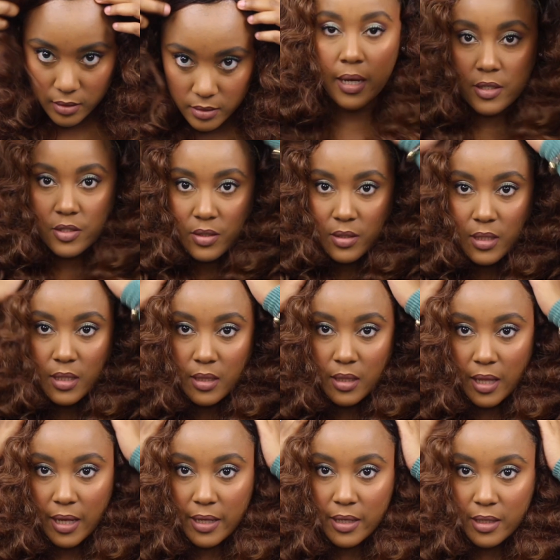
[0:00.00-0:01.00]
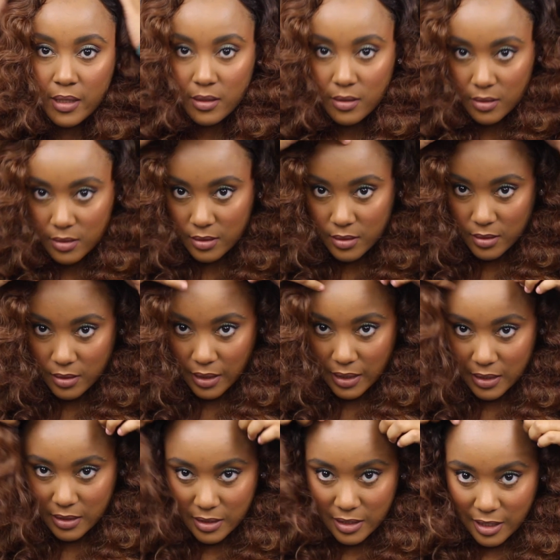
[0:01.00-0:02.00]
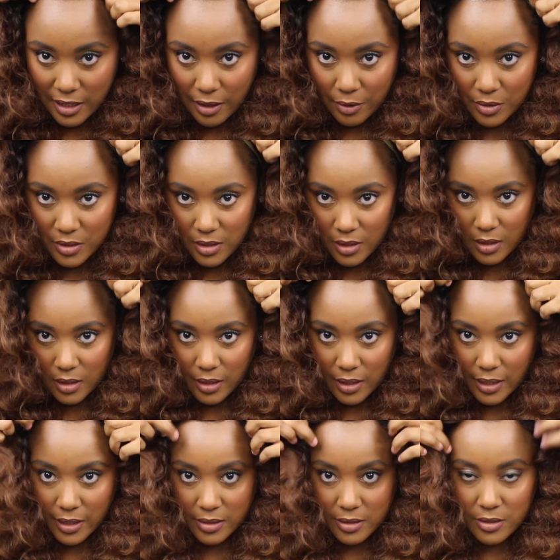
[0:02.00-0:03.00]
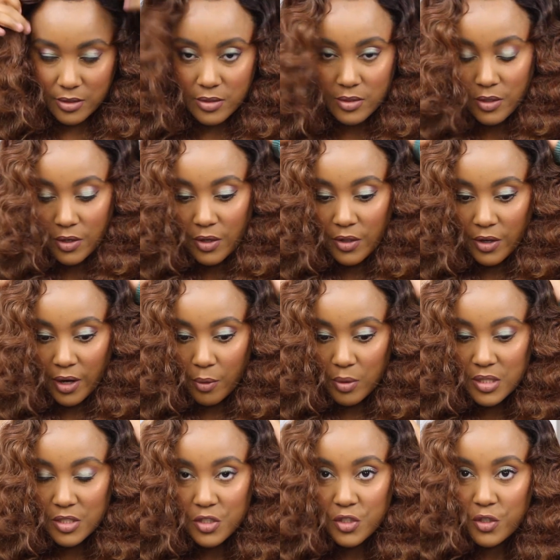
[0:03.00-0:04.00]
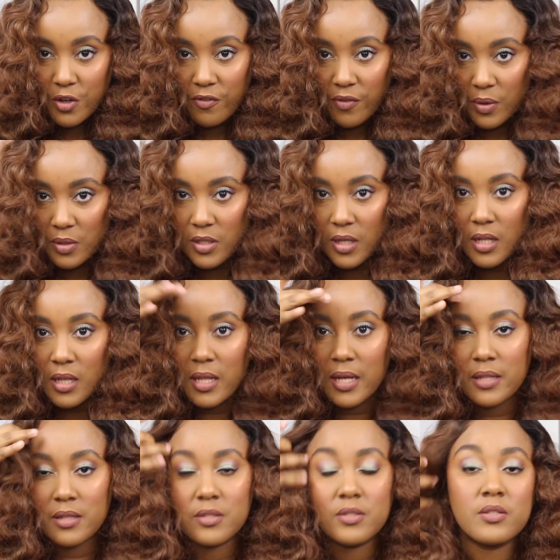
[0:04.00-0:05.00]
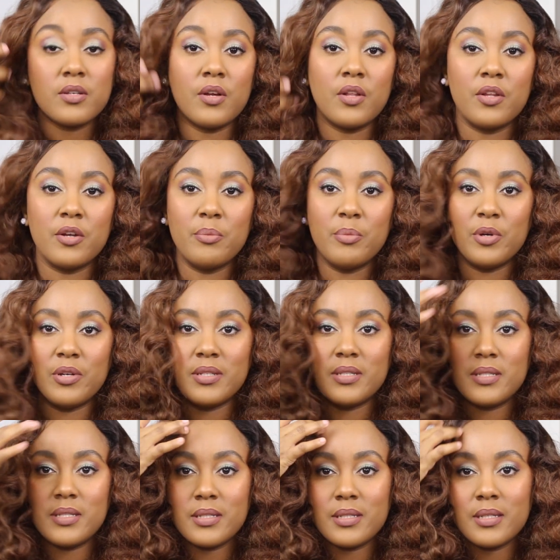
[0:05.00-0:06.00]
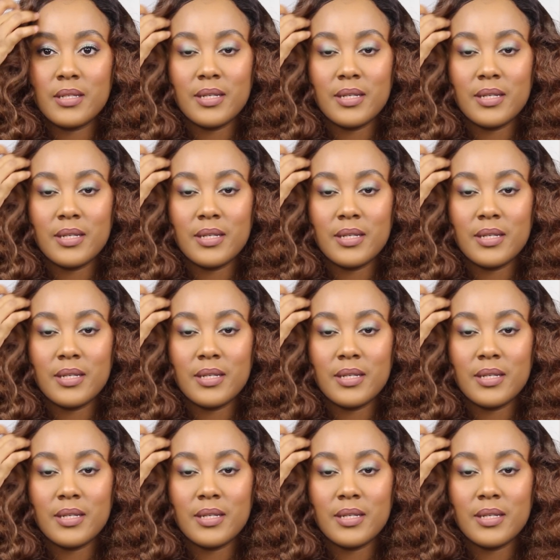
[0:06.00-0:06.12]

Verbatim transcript: I actually like it. I didn't think I was gonna like this color. I wasn't sure if I was gonna like this color, but